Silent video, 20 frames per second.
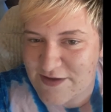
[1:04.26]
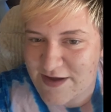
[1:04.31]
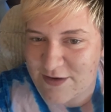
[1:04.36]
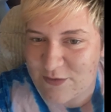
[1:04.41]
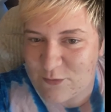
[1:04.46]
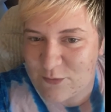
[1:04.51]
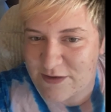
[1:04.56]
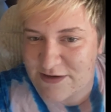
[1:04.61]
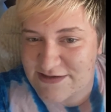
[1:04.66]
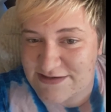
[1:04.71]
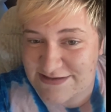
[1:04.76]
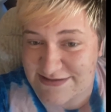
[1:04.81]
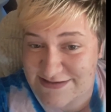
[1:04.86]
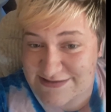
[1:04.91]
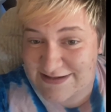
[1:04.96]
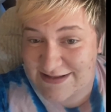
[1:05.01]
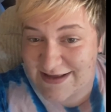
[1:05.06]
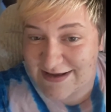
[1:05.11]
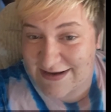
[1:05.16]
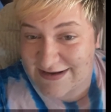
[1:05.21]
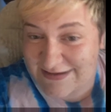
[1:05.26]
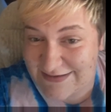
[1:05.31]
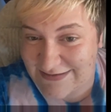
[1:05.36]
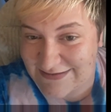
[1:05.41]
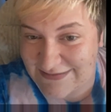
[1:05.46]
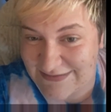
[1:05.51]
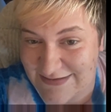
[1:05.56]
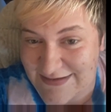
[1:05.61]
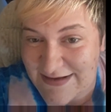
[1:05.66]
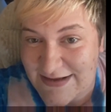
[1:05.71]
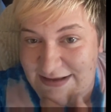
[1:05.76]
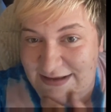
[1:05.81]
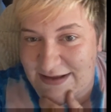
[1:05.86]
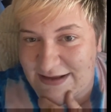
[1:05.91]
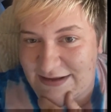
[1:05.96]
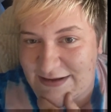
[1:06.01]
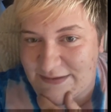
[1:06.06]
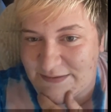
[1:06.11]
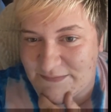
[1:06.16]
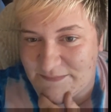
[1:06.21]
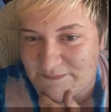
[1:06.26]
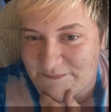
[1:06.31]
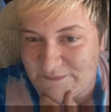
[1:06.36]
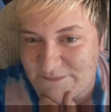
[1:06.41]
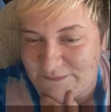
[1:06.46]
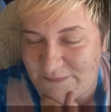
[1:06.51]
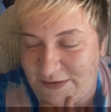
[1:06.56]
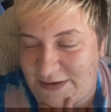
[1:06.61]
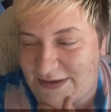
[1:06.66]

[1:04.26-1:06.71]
had one dislike. and